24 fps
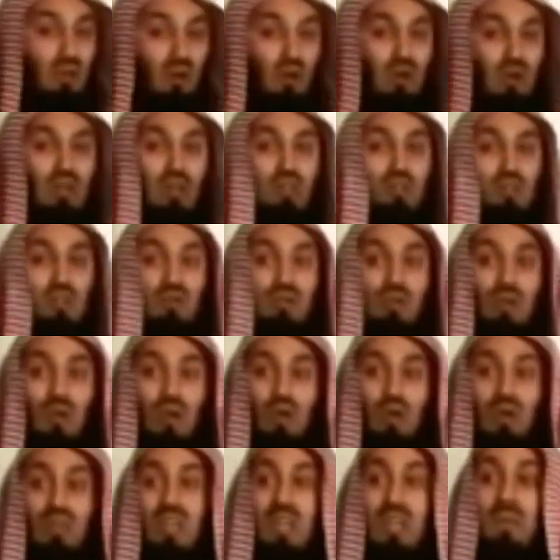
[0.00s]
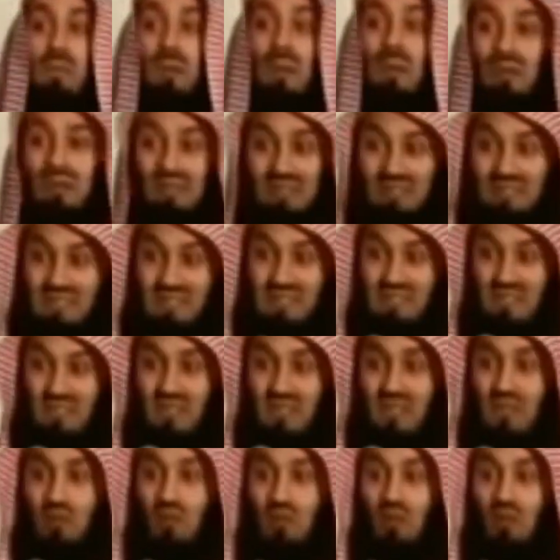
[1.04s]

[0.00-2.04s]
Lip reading: in order to know the hypocrites.